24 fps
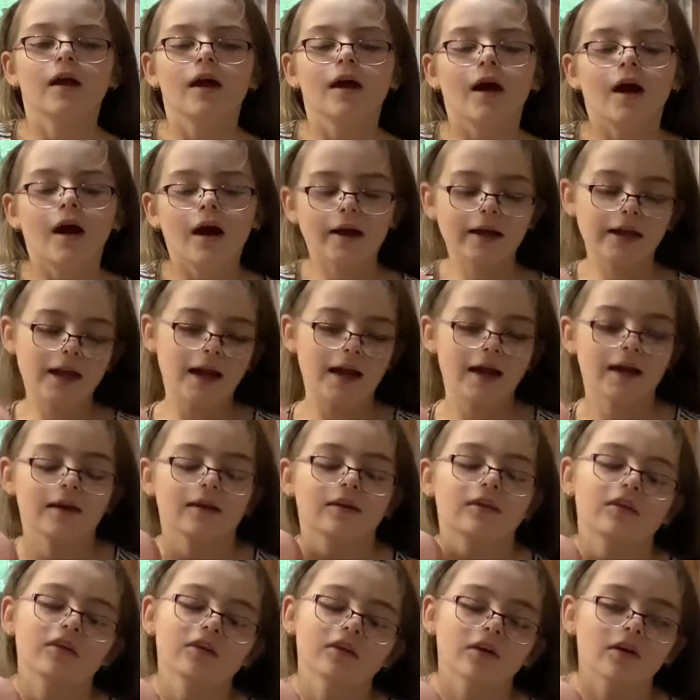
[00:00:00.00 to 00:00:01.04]
Okay,
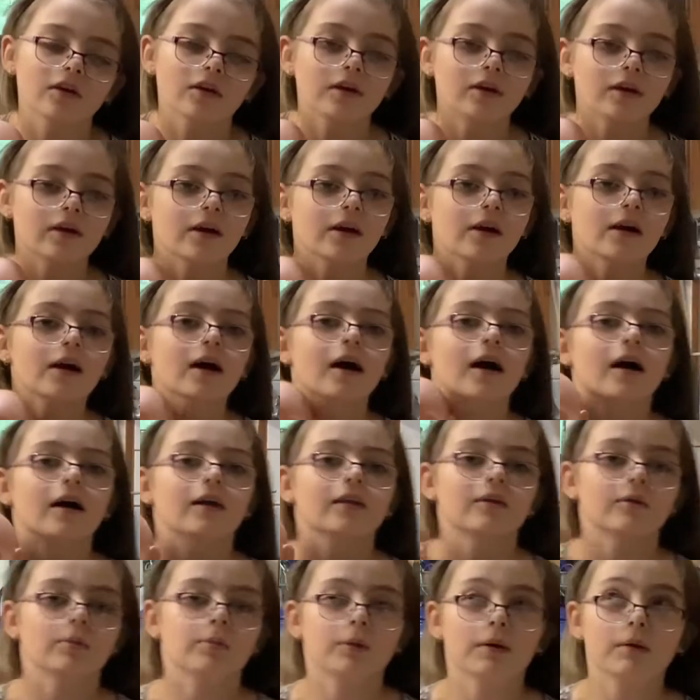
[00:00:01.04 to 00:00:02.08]
so I
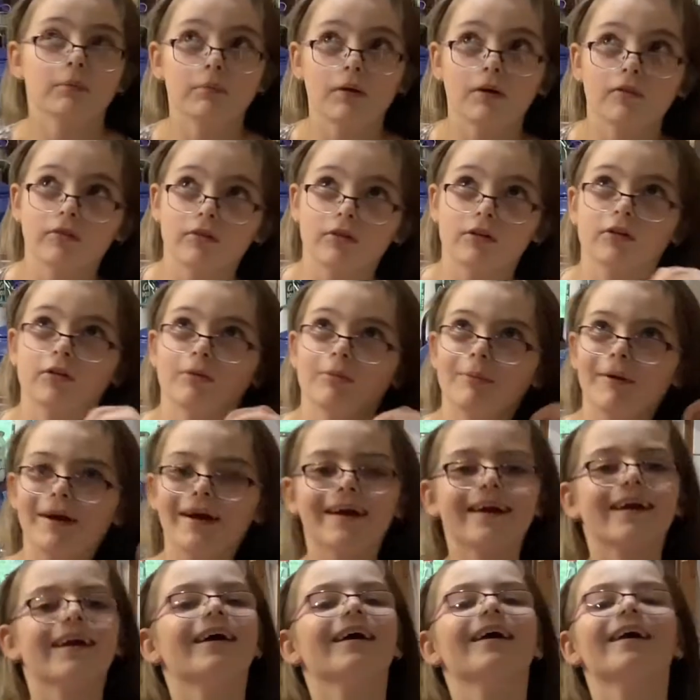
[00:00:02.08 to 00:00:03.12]
just put my fringe back.
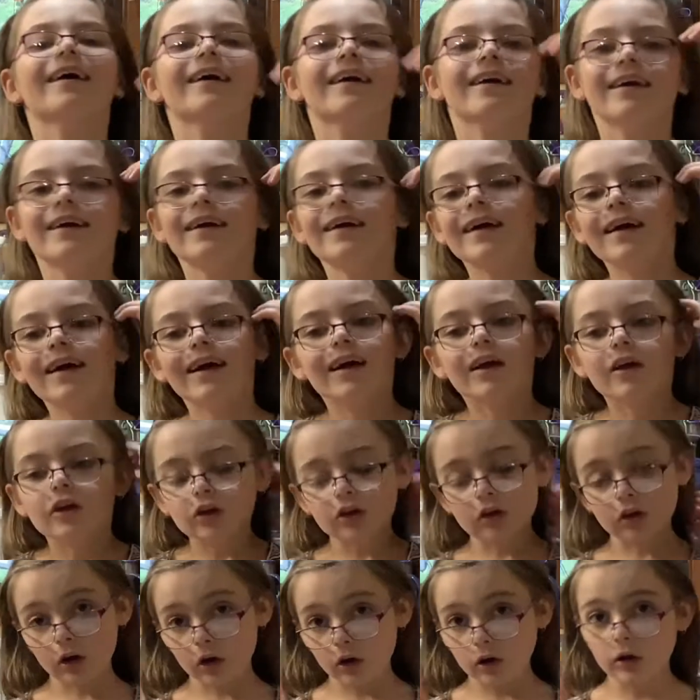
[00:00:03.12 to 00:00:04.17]
So,
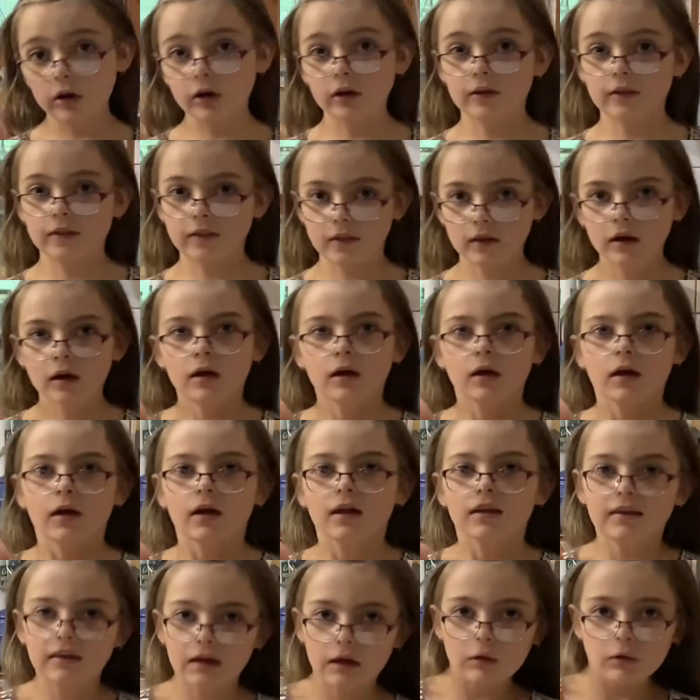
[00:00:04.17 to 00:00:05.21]

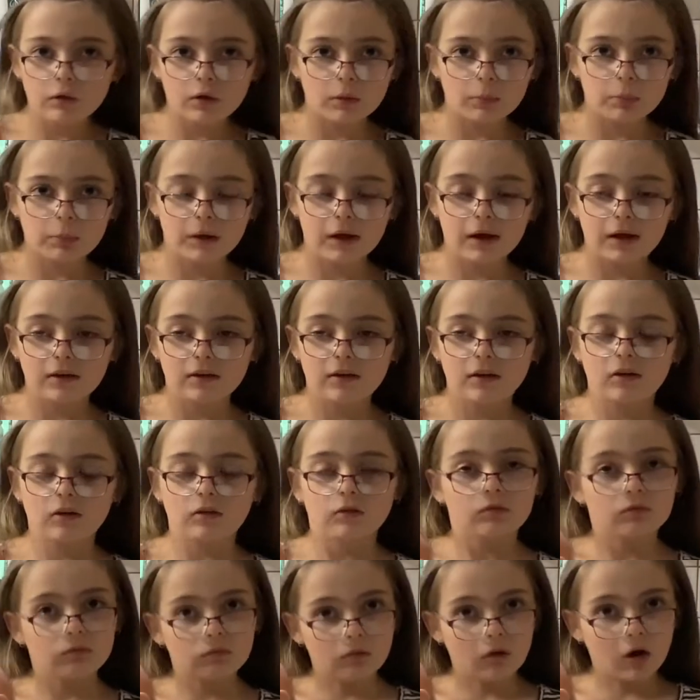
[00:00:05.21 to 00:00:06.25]
sourdough bread
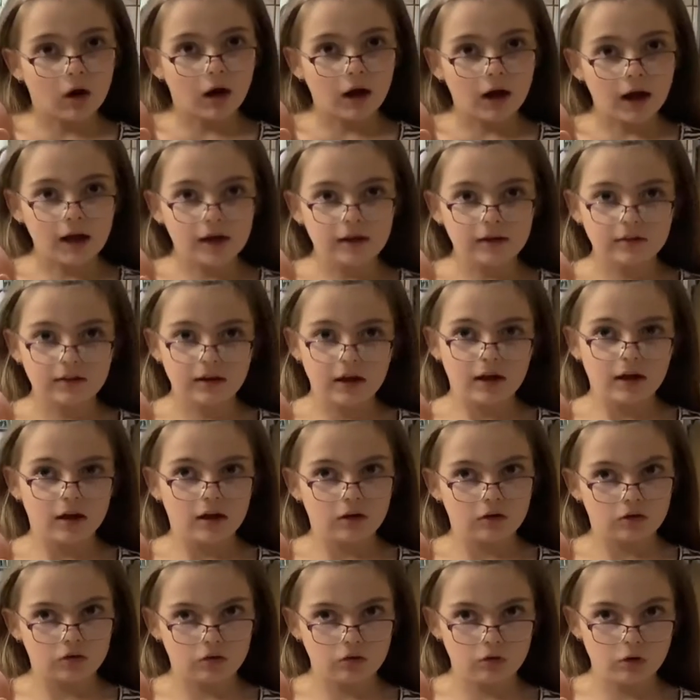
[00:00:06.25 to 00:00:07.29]
doesn't rise
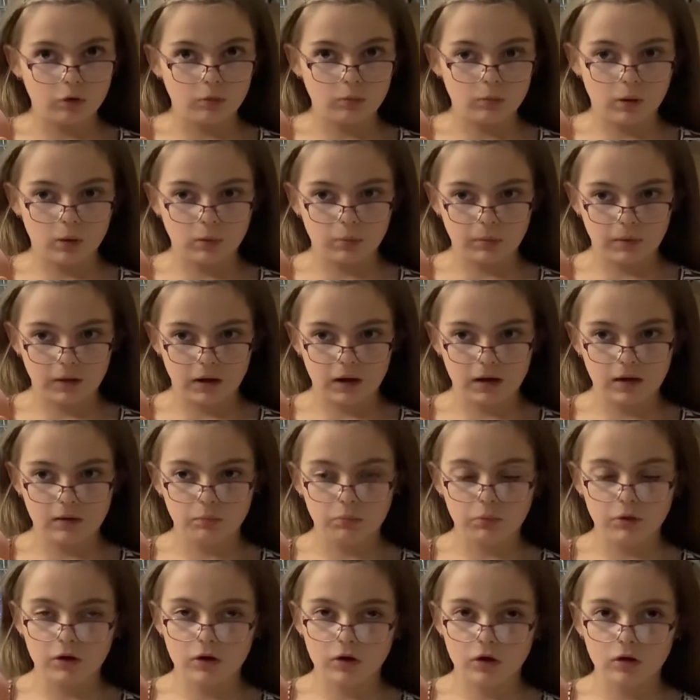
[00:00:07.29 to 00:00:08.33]
as normal bread. We
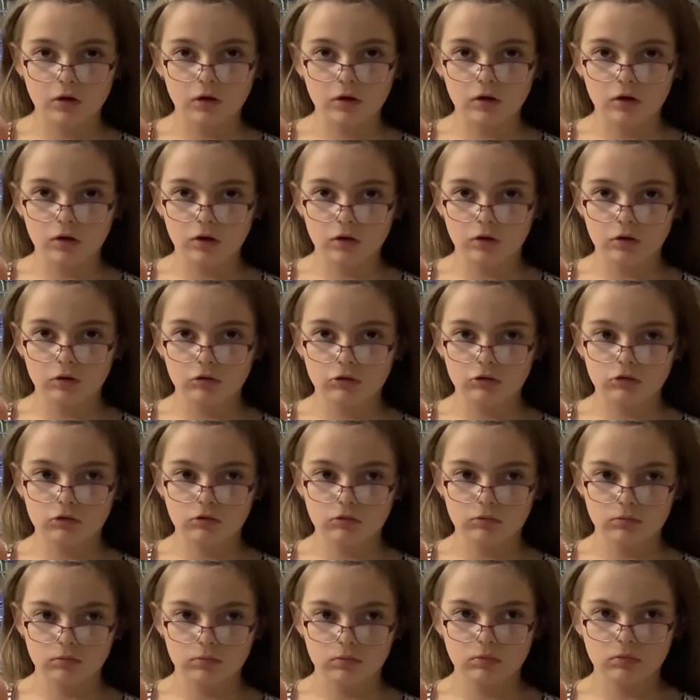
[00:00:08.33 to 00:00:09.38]
don't use
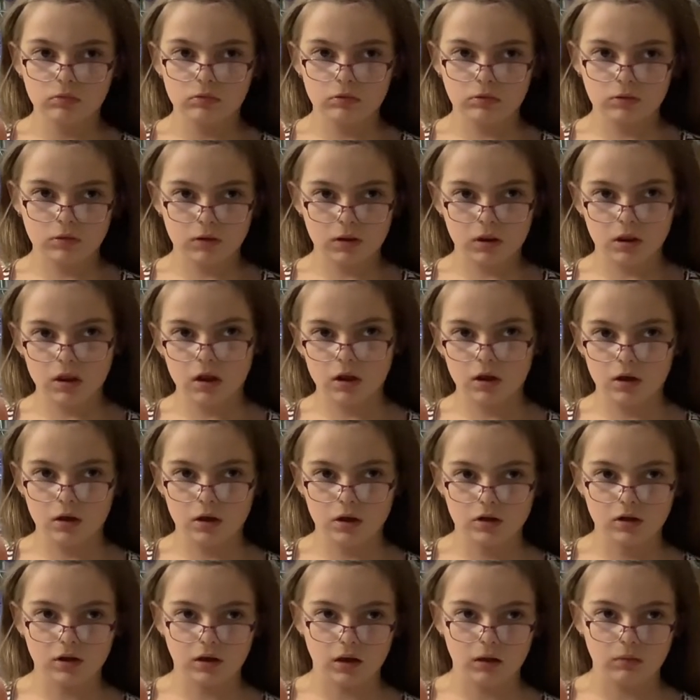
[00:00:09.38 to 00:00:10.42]
the
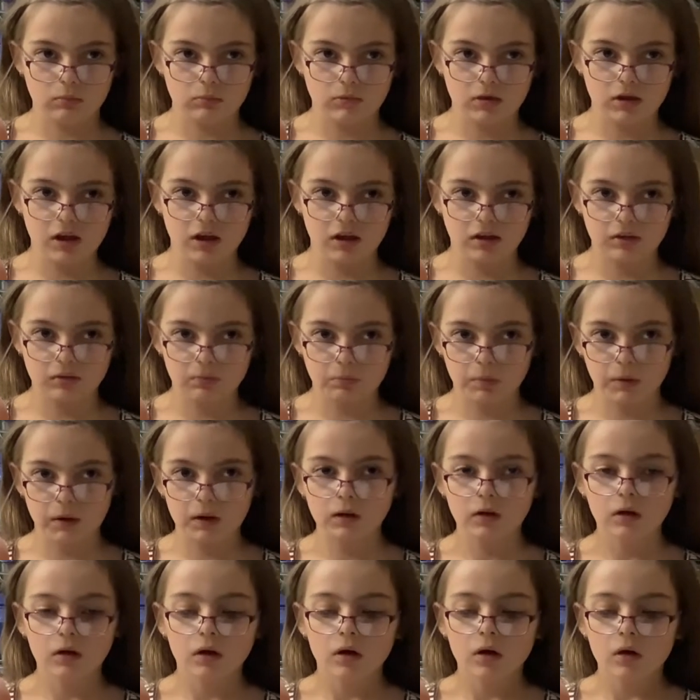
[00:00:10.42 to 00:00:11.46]
same yeast, but
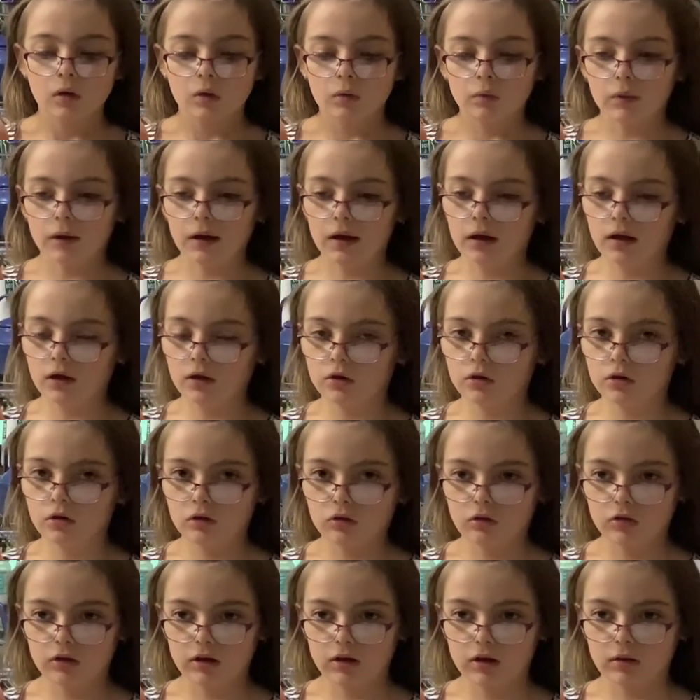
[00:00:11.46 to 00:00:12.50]
we're
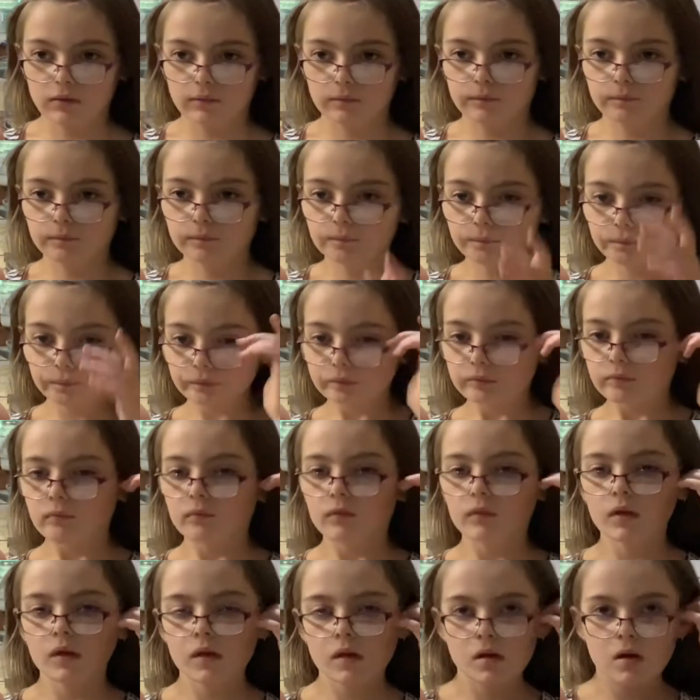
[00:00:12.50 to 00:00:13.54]
using
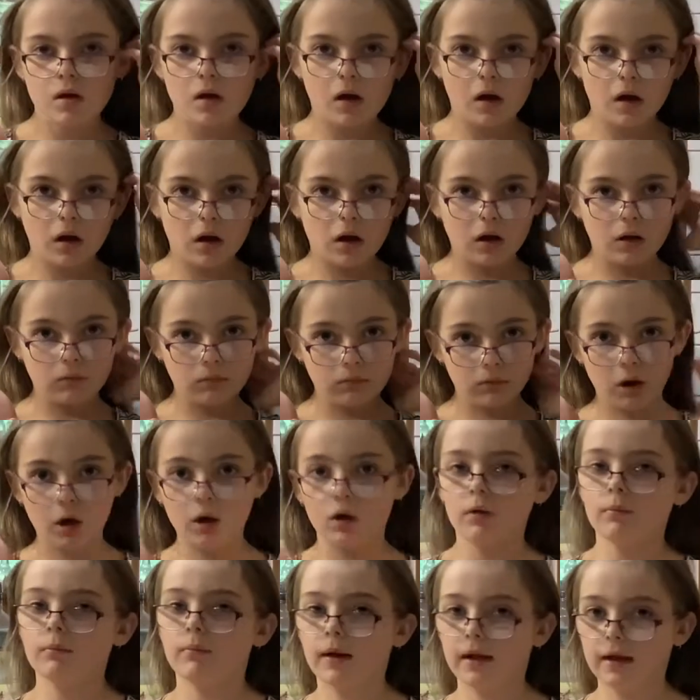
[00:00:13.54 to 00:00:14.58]

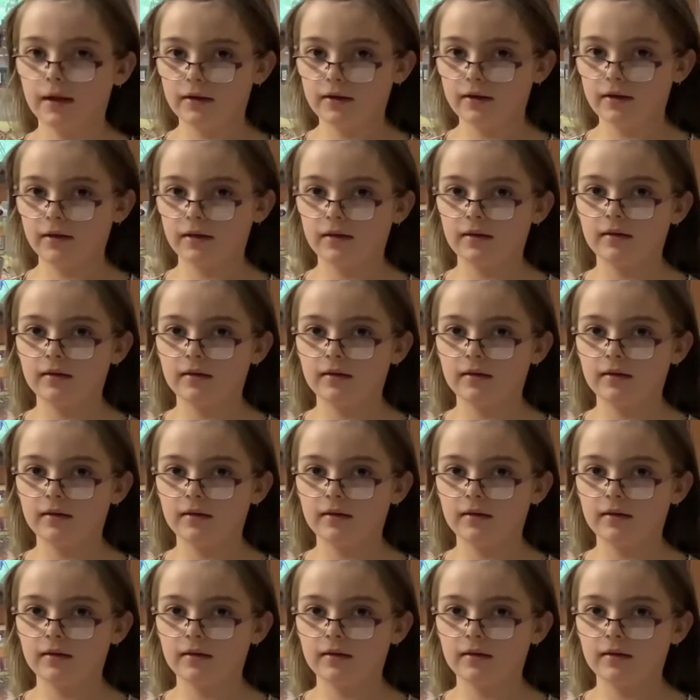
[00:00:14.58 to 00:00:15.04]
homemade yeast.